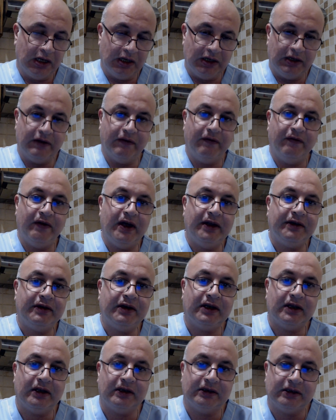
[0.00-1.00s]
The
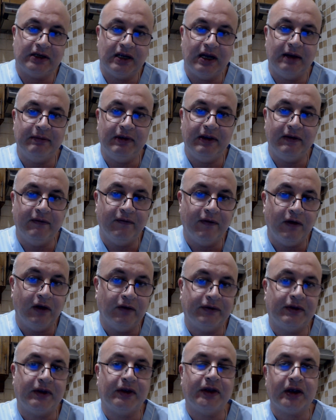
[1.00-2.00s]
ventricles can be
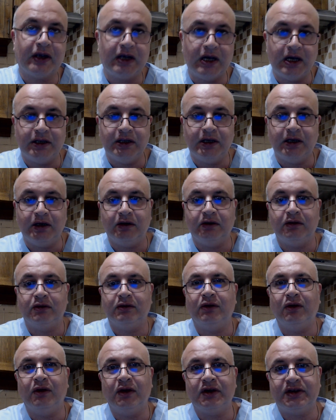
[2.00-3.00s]
involved together
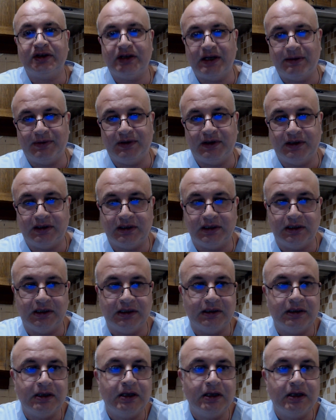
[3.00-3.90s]
or separately.